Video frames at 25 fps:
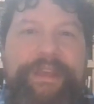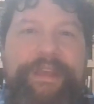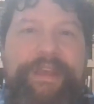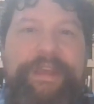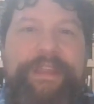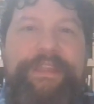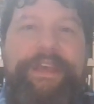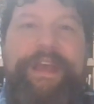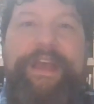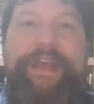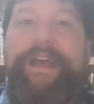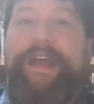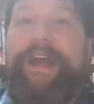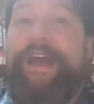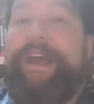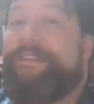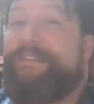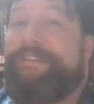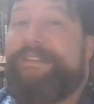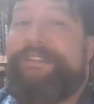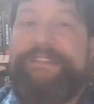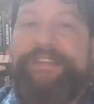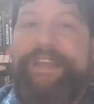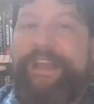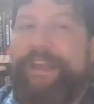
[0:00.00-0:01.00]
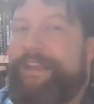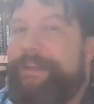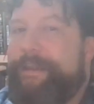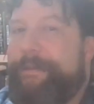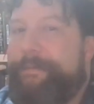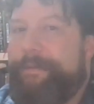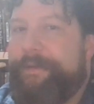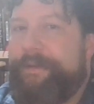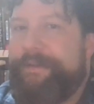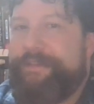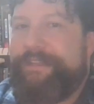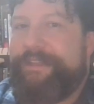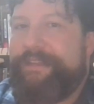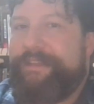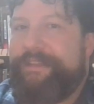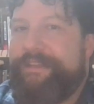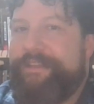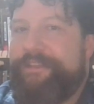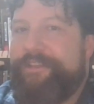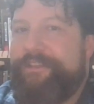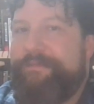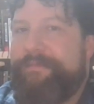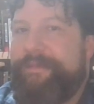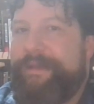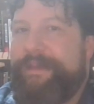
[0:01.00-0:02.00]
that high society person
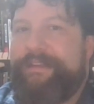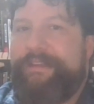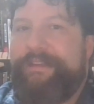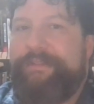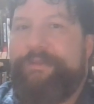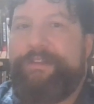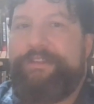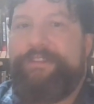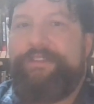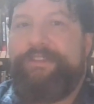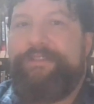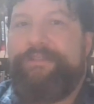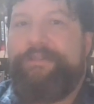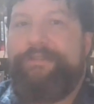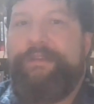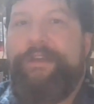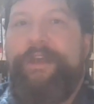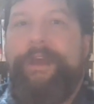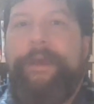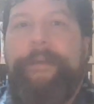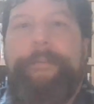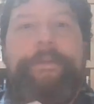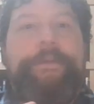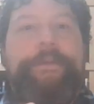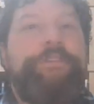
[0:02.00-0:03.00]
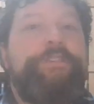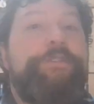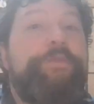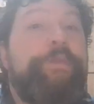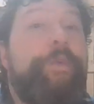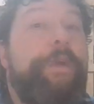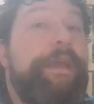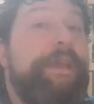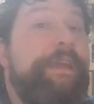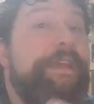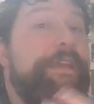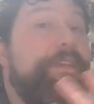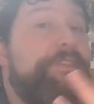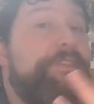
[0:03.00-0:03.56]
that you might want to persuade